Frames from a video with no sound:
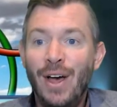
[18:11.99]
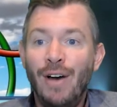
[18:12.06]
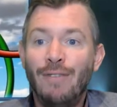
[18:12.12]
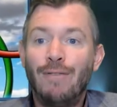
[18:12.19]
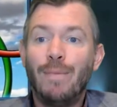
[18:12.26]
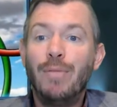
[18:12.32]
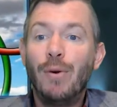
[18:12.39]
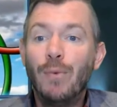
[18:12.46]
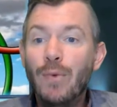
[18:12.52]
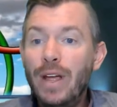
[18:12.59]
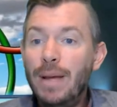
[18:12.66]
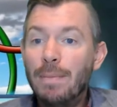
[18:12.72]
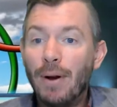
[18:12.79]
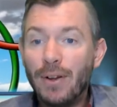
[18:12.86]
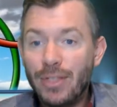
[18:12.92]
From the
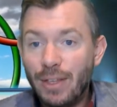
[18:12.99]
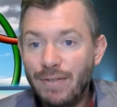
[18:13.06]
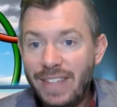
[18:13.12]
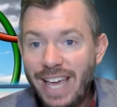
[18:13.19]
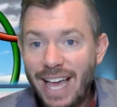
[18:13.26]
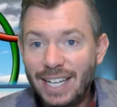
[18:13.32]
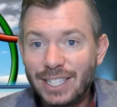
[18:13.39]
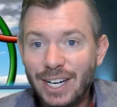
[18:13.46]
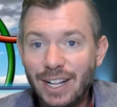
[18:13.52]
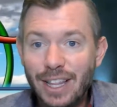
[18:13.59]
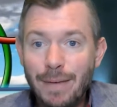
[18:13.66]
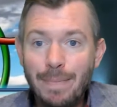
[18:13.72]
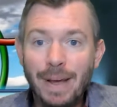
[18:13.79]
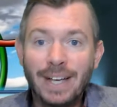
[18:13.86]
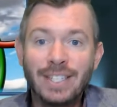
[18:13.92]
rebirth of the ancient
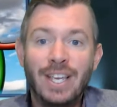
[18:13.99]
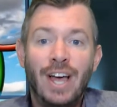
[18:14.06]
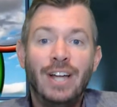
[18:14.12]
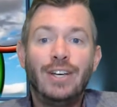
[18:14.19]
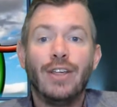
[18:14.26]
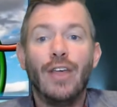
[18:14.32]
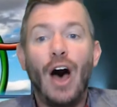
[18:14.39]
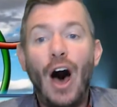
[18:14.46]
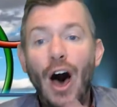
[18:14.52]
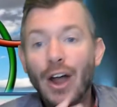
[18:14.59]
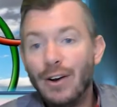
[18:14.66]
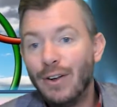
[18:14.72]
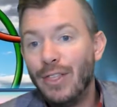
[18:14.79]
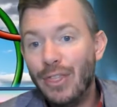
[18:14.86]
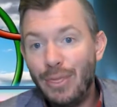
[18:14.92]
Olympics to the
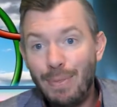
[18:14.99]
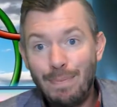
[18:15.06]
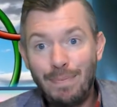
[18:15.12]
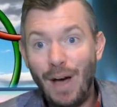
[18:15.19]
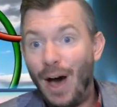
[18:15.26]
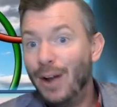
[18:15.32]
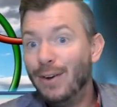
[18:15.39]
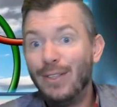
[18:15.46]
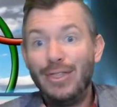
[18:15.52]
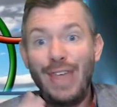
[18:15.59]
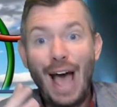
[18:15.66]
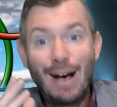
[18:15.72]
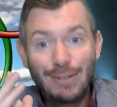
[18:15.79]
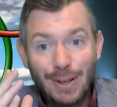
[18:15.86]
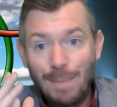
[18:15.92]

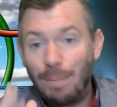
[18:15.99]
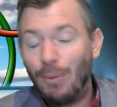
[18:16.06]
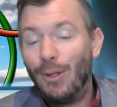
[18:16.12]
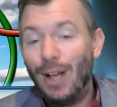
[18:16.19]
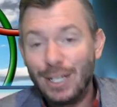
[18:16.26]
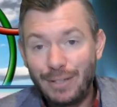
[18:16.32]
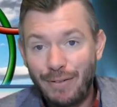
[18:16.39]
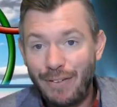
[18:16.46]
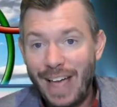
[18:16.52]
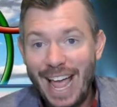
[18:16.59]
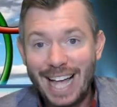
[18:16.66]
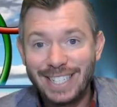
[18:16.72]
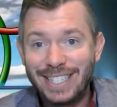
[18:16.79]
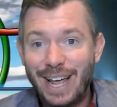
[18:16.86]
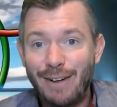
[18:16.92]
100,000 plus
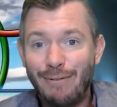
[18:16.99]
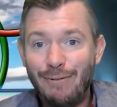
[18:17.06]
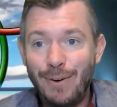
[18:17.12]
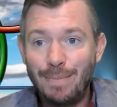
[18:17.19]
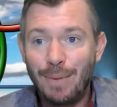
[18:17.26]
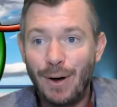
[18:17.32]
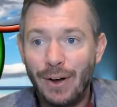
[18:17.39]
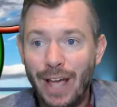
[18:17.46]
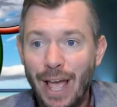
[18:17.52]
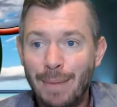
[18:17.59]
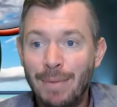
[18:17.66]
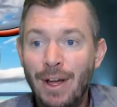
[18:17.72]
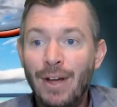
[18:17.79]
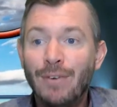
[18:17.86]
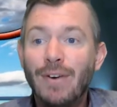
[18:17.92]
fans at a football game,
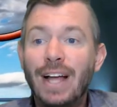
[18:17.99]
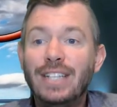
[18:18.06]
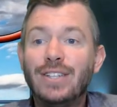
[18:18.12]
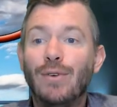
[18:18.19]
right?